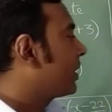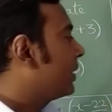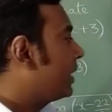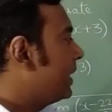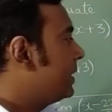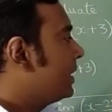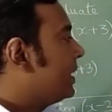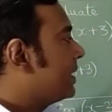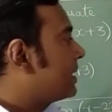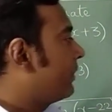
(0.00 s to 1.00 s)
Right?
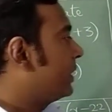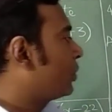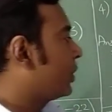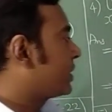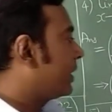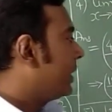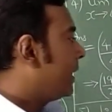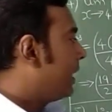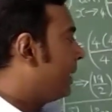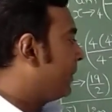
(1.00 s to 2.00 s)
Seventh question.
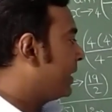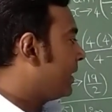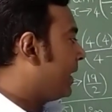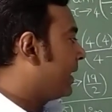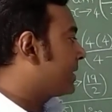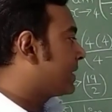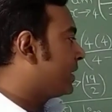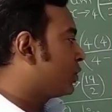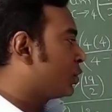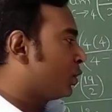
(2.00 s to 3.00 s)
Limit x
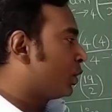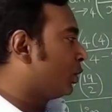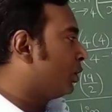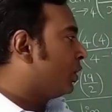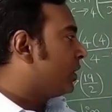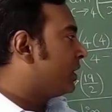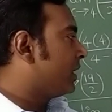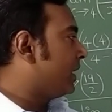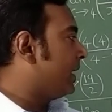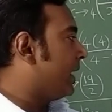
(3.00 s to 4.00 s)
tends to 2,
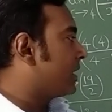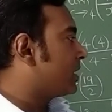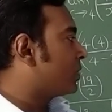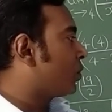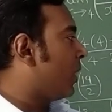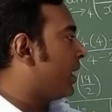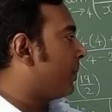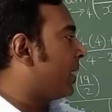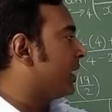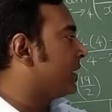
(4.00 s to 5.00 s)
3x square
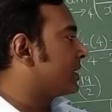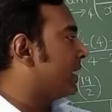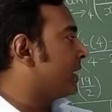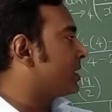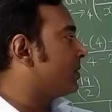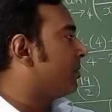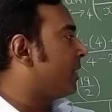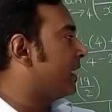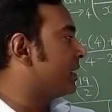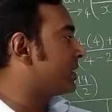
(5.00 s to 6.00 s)
minus x
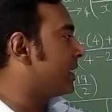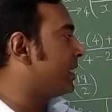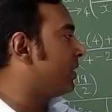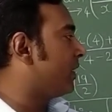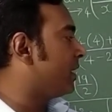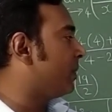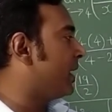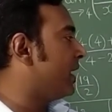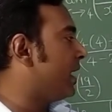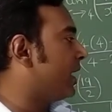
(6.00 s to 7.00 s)
minus 10 divided by
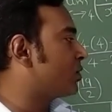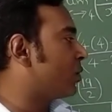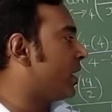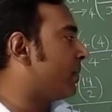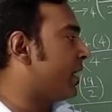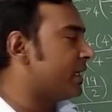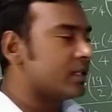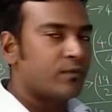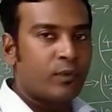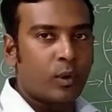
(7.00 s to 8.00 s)
x square
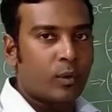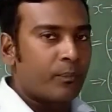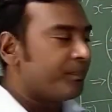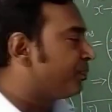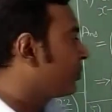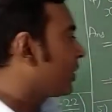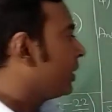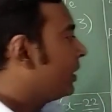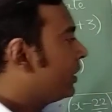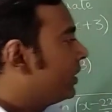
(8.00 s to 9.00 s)
minus 4.
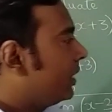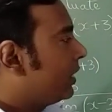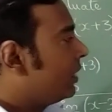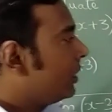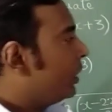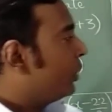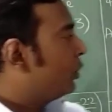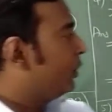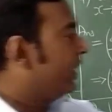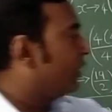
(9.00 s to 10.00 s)
Here you
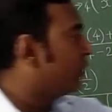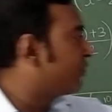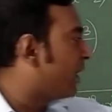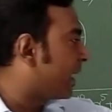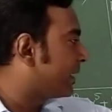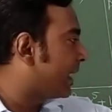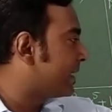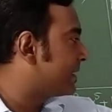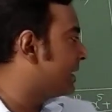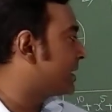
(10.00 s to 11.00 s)
need to
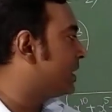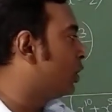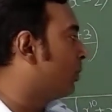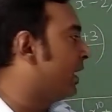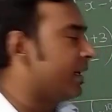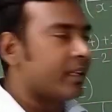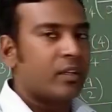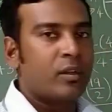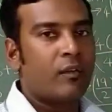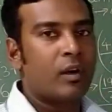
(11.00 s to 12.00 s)
factorize this numerator.
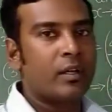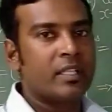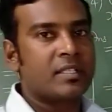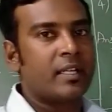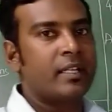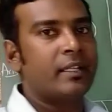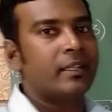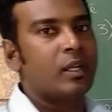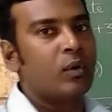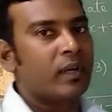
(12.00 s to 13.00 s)
You have already studied in the
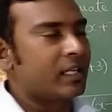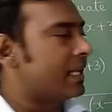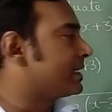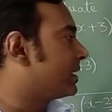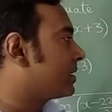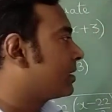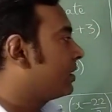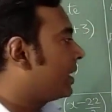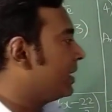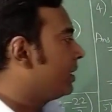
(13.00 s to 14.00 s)
lower classes,
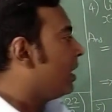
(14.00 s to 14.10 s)
right?